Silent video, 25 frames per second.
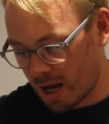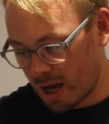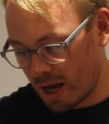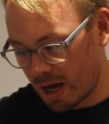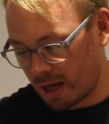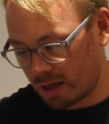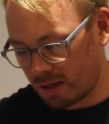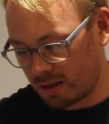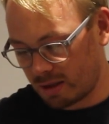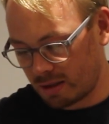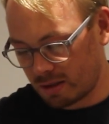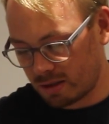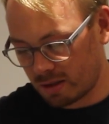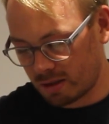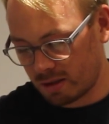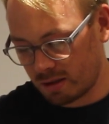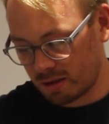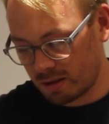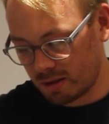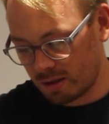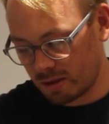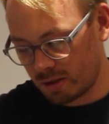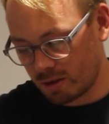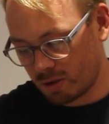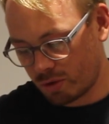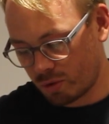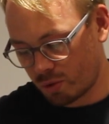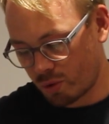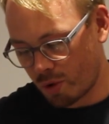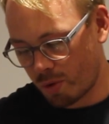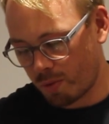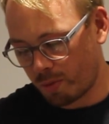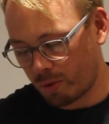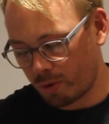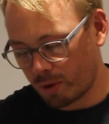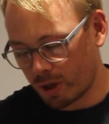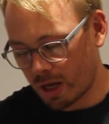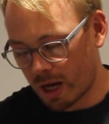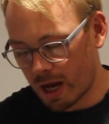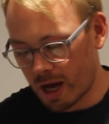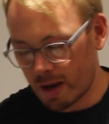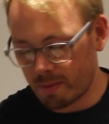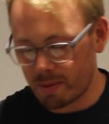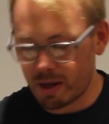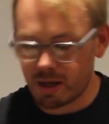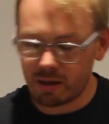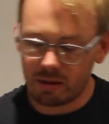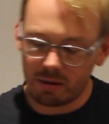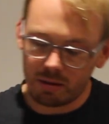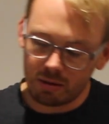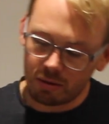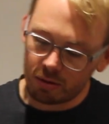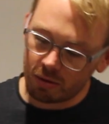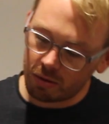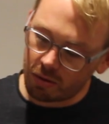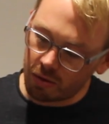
and Triple Carmen